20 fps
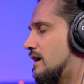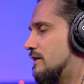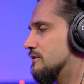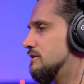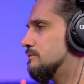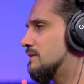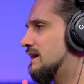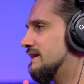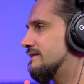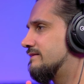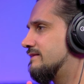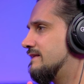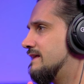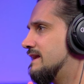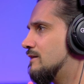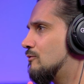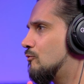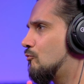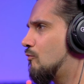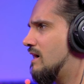you might
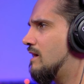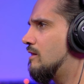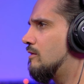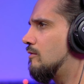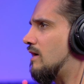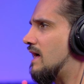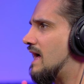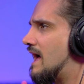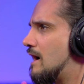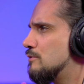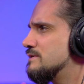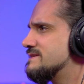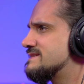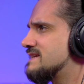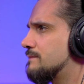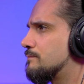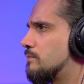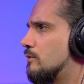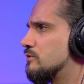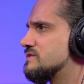think, well, how is
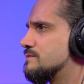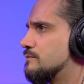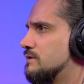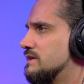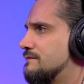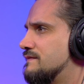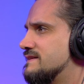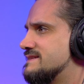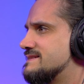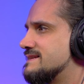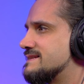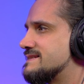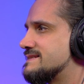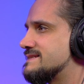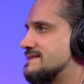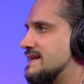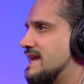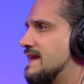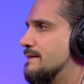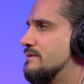that possible if it's the
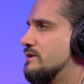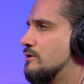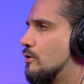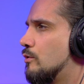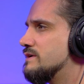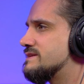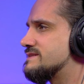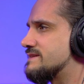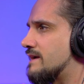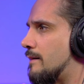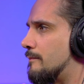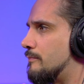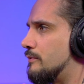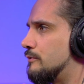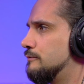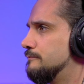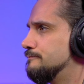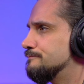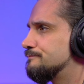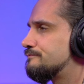same noise
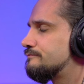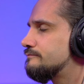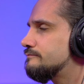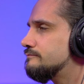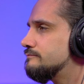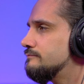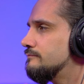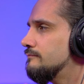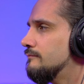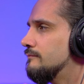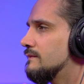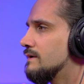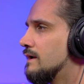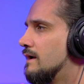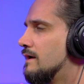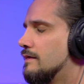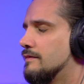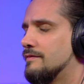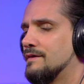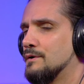sample?
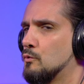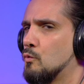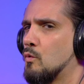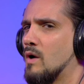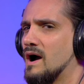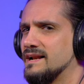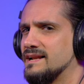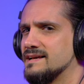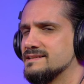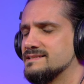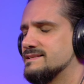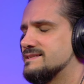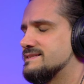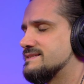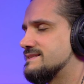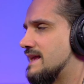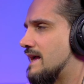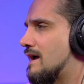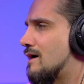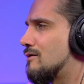Then why does it
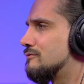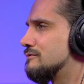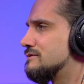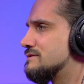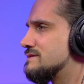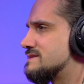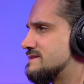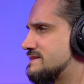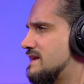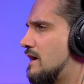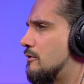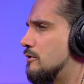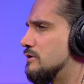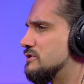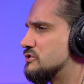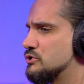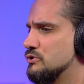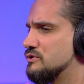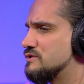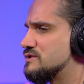sound stereo?
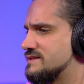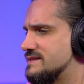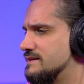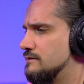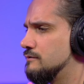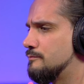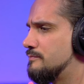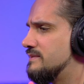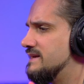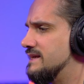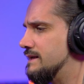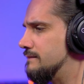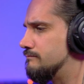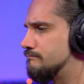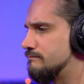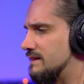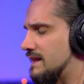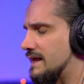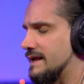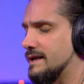It should still
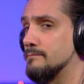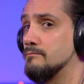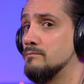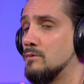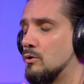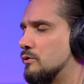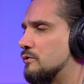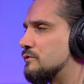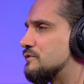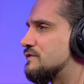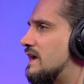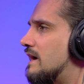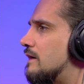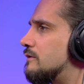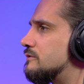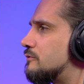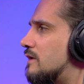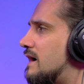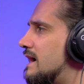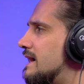be like a mono
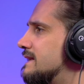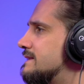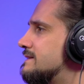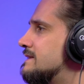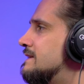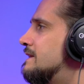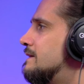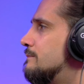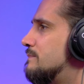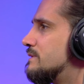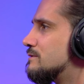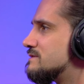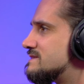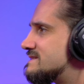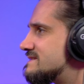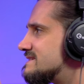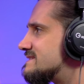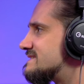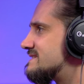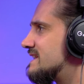sound, right?
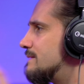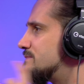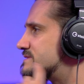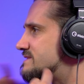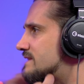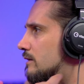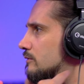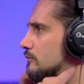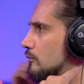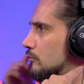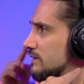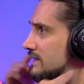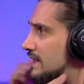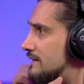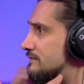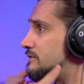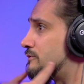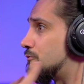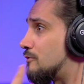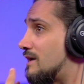Because it's the same sound on
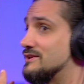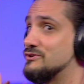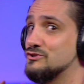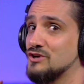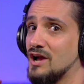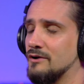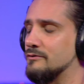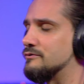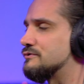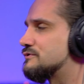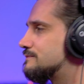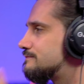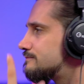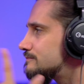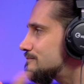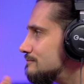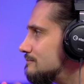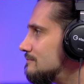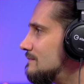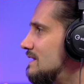left and right channels.
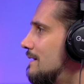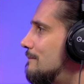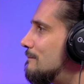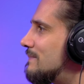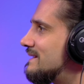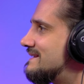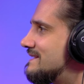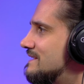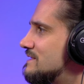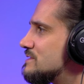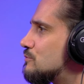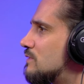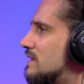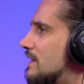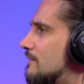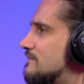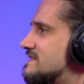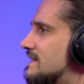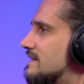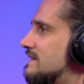But here's what
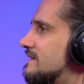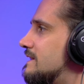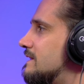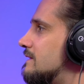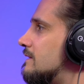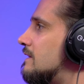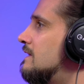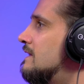I've done here.